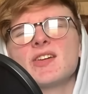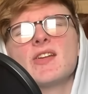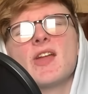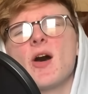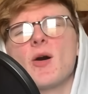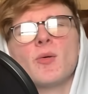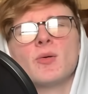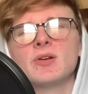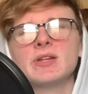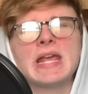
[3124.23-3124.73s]

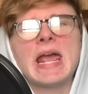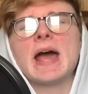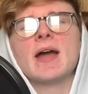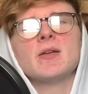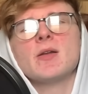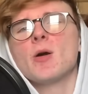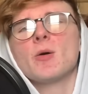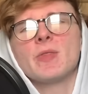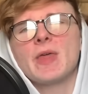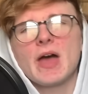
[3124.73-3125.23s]
no,
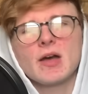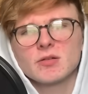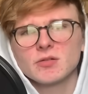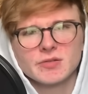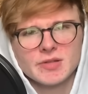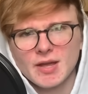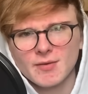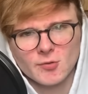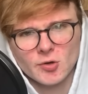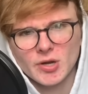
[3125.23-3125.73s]
that'll
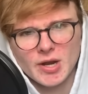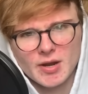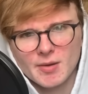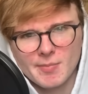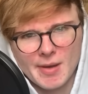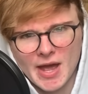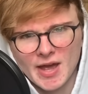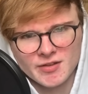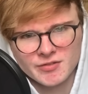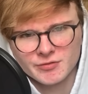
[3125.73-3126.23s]
never get a
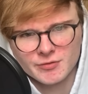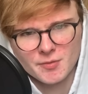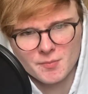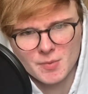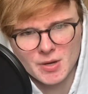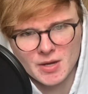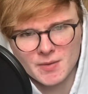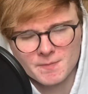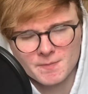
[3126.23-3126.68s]
pass from me.